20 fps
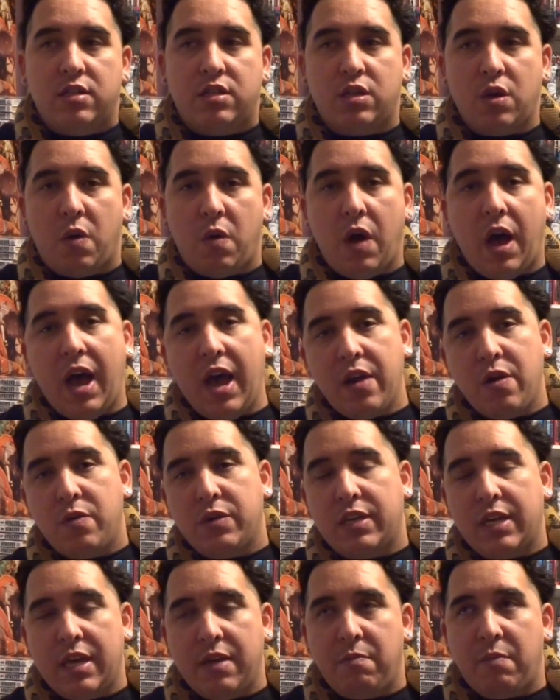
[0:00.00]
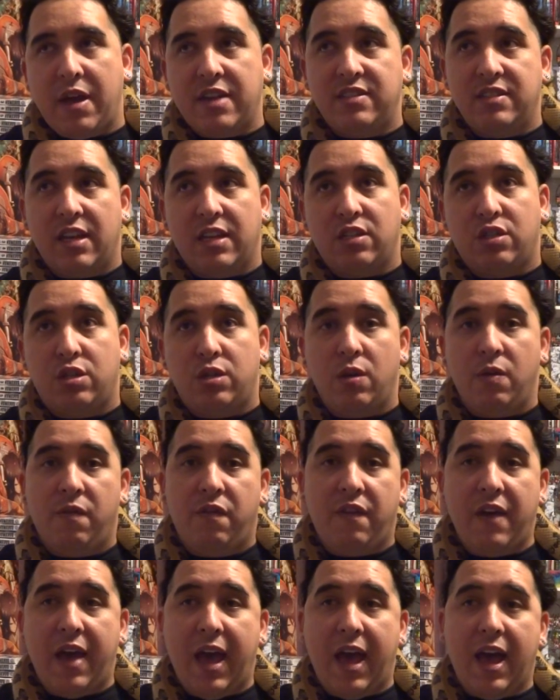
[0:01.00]
I don't get my snakes too
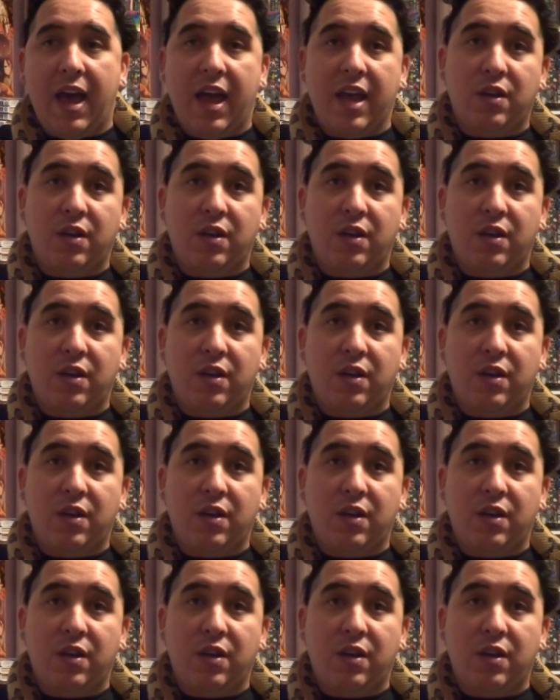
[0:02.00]
fat.